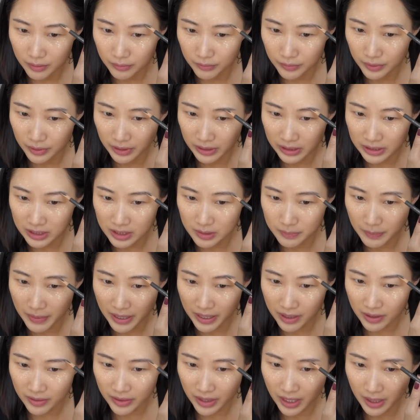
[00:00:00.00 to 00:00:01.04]
really
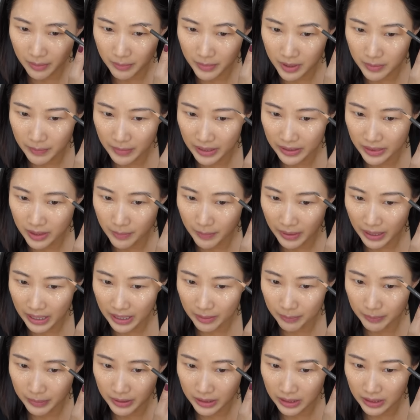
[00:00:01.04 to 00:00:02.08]
inspired them and made them
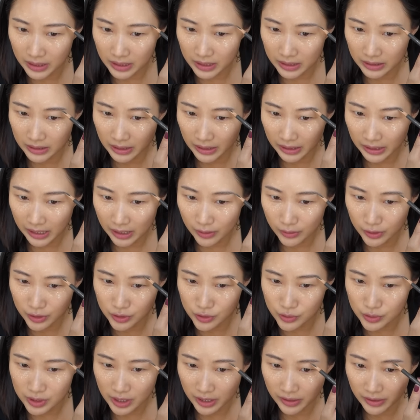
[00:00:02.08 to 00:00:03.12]
happy, and like, how
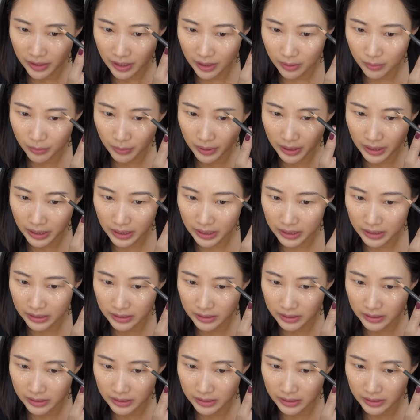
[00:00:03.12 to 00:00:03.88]
could you take that away?